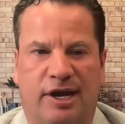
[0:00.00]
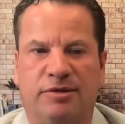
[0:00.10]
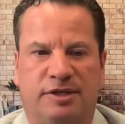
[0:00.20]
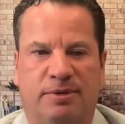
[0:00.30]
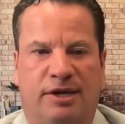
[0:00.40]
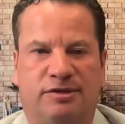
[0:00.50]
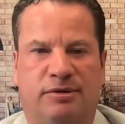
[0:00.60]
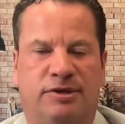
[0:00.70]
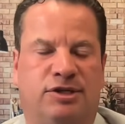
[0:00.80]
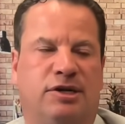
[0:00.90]
I was an imposter
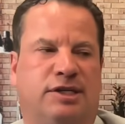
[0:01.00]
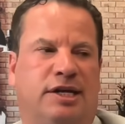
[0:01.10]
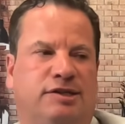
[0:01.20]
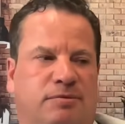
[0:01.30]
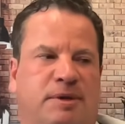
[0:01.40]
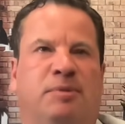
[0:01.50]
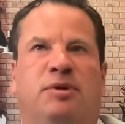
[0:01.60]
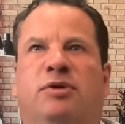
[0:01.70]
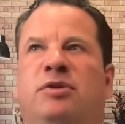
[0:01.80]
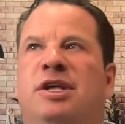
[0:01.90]
on Shark Tank. So people
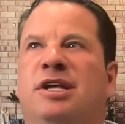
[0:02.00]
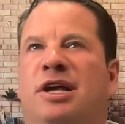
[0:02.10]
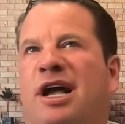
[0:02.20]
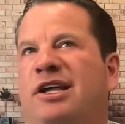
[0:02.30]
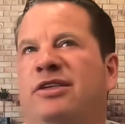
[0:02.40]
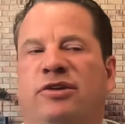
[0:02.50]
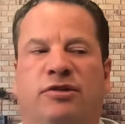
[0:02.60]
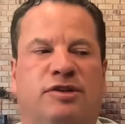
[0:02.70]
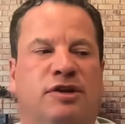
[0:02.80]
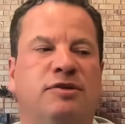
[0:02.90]
who either you're
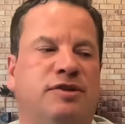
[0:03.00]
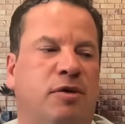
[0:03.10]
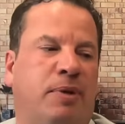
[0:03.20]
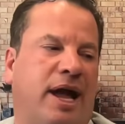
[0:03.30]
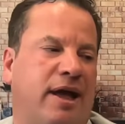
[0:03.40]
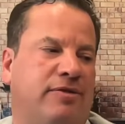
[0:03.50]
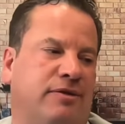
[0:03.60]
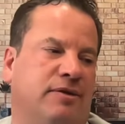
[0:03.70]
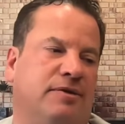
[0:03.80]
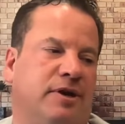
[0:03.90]
a sociopath
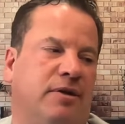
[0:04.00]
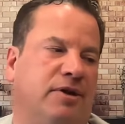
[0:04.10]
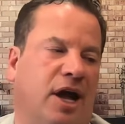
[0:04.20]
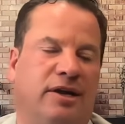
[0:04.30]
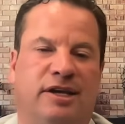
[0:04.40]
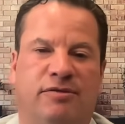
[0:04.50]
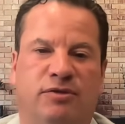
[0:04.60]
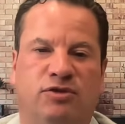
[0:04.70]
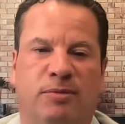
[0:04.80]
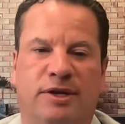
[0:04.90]
or, God gave you
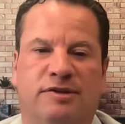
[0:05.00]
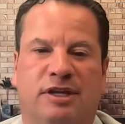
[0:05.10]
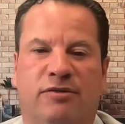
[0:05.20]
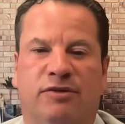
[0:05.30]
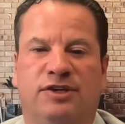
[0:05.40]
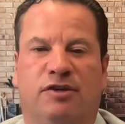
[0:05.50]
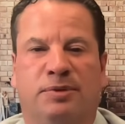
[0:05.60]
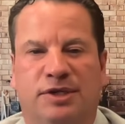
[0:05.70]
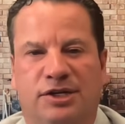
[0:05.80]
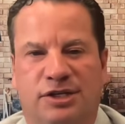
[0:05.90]
tremendous level of
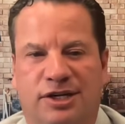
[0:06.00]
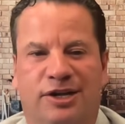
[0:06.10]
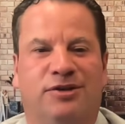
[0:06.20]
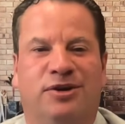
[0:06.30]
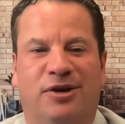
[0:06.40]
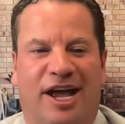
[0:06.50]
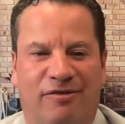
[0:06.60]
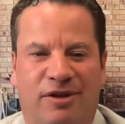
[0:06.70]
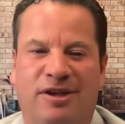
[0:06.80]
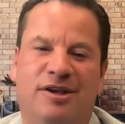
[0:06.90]
self-possession that you don't have
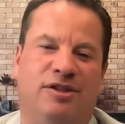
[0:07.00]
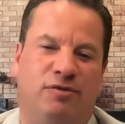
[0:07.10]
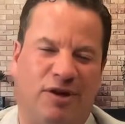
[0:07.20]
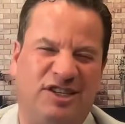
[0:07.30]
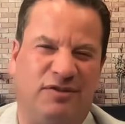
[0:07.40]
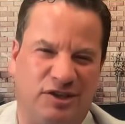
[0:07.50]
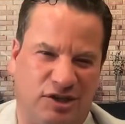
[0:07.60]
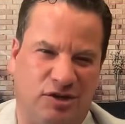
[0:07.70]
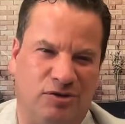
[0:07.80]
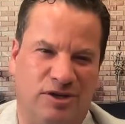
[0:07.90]
it. The rest of us
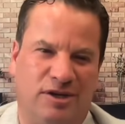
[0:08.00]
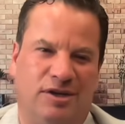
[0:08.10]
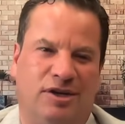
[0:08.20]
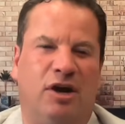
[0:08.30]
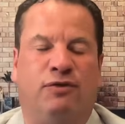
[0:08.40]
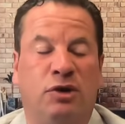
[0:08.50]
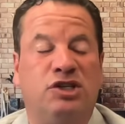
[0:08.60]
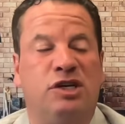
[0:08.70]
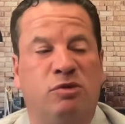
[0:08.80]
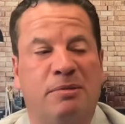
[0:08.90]
do.
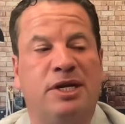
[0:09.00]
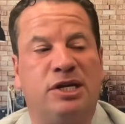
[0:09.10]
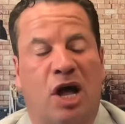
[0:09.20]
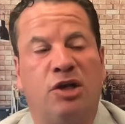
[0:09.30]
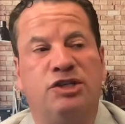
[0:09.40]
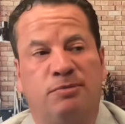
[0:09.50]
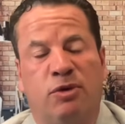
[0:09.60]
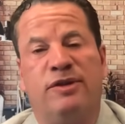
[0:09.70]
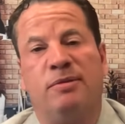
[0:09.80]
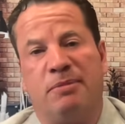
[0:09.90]
Unfortunately, women acknowledge it
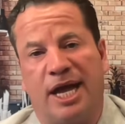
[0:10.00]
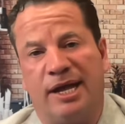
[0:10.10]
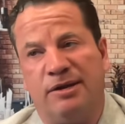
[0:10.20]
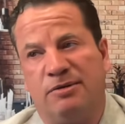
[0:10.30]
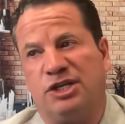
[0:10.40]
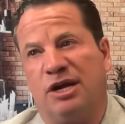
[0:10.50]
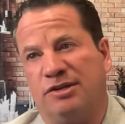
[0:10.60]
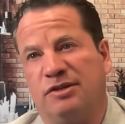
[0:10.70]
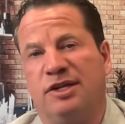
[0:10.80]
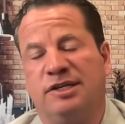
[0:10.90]
more than men, which I
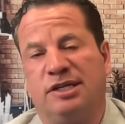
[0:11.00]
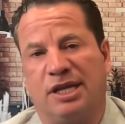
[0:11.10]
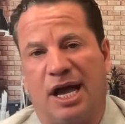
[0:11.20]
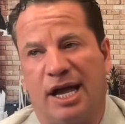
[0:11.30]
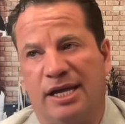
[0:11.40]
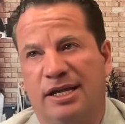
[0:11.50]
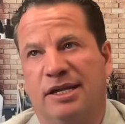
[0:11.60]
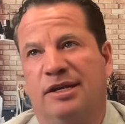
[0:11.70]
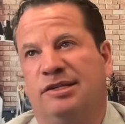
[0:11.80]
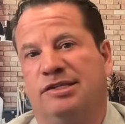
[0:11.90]
also think is a lie.
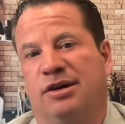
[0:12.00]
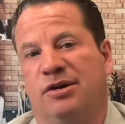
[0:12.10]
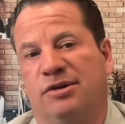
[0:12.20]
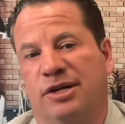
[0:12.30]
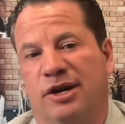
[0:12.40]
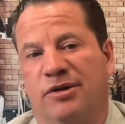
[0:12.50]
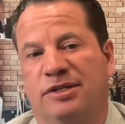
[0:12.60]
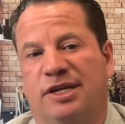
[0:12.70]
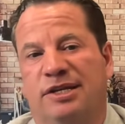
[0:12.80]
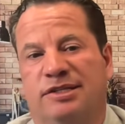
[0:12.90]
So,
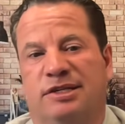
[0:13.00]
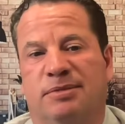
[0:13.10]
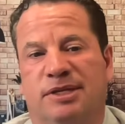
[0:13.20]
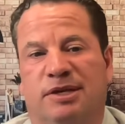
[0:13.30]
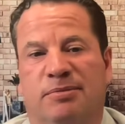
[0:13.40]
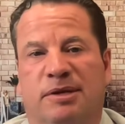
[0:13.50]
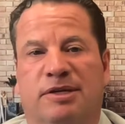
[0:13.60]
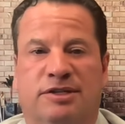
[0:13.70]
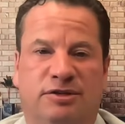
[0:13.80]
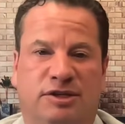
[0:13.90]
it tends to be something
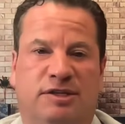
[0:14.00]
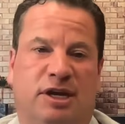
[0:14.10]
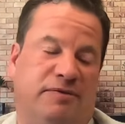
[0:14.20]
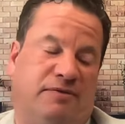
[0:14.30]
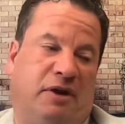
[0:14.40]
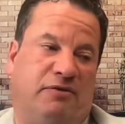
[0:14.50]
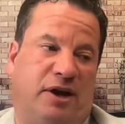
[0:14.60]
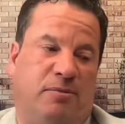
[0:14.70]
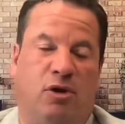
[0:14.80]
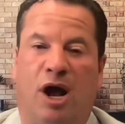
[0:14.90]
because they're just, I
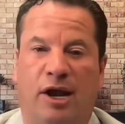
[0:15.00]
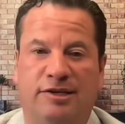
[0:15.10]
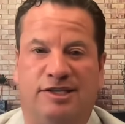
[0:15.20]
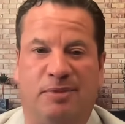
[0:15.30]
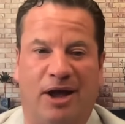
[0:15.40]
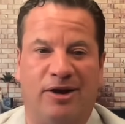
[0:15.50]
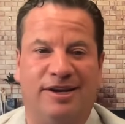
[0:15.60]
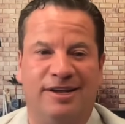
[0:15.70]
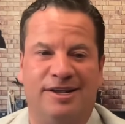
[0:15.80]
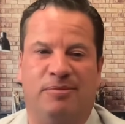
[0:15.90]
find more honest about it.
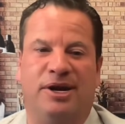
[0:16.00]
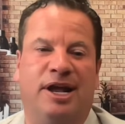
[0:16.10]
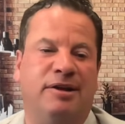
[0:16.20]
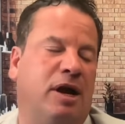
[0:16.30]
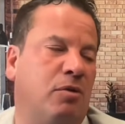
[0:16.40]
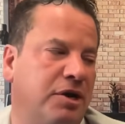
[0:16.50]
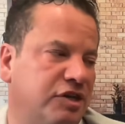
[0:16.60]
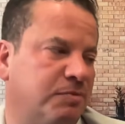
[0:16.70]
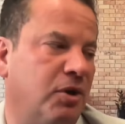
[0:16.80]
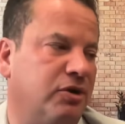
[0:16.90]
But I wanted to
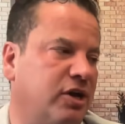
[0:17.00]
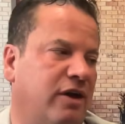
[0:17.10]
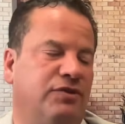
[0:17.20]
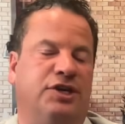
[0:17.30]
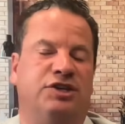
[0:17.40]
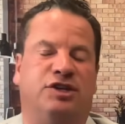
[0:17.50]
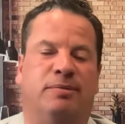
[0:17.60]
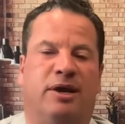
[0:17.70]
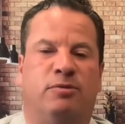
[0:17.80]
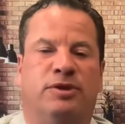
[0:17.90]
spark a conversation
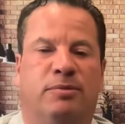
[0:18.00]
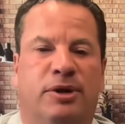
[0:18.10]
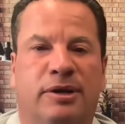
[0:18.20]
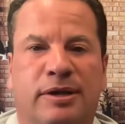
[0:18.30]
about it with the book.